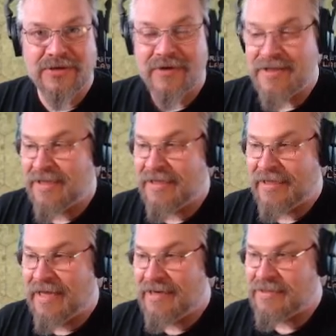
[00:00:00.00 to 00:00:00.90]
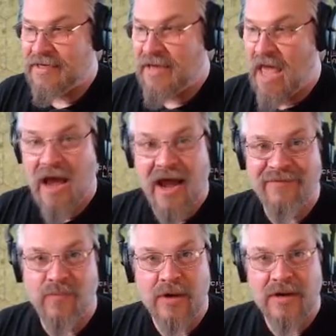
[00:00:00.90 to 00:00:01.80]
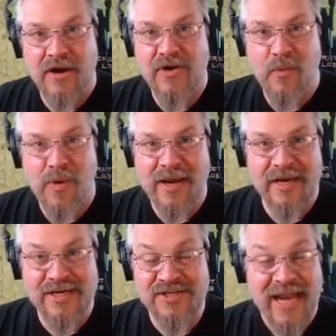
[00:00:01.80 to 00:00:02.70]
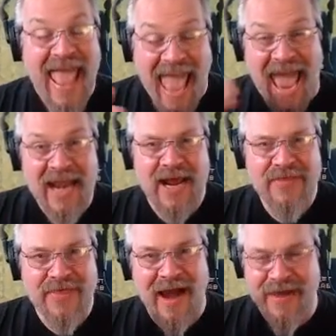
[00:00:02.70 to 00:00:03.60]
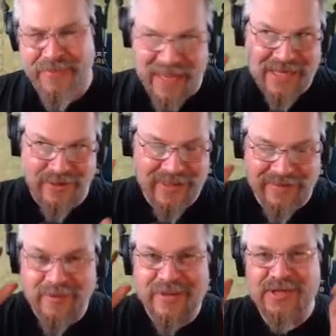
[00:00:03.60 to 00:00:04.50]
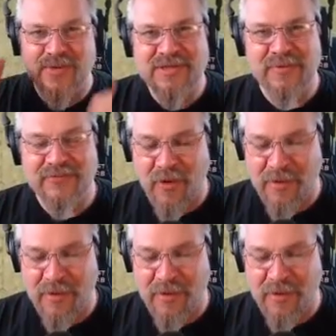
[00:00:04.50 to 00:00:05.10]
or anything like that? I said, yeah, I have one under one condition. And I think I told everyone this once before,